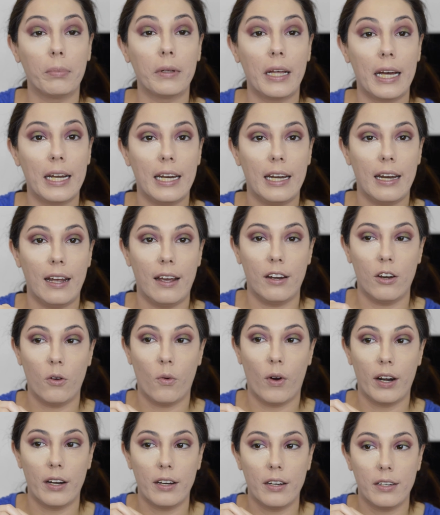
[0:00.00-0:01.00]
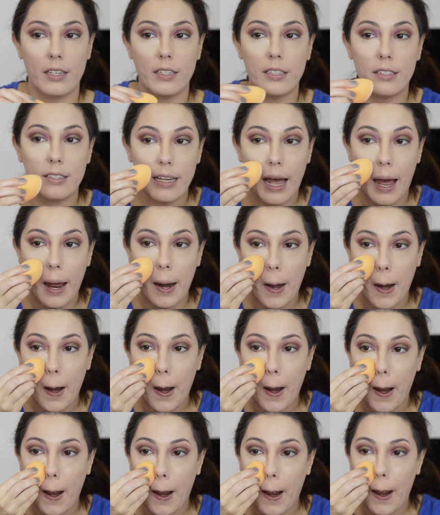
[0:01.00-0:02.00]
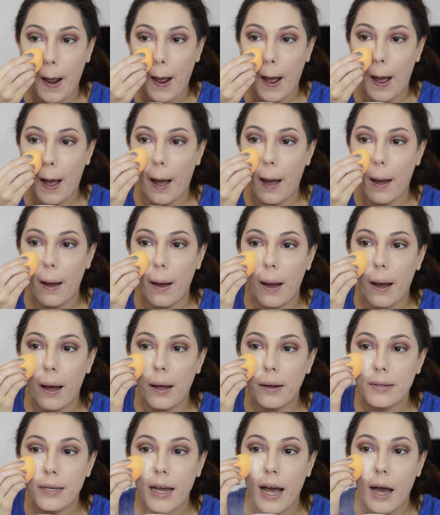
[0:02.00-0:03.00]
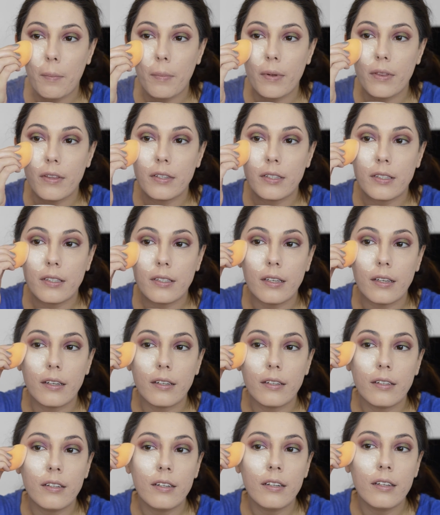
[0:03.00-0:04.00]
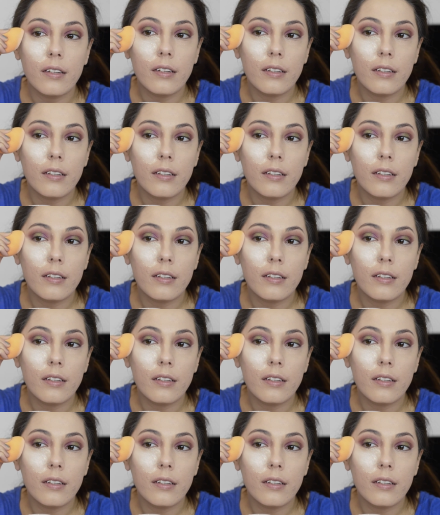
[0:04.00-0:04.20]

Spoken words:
to blend it in, you want it to set on top of the skin.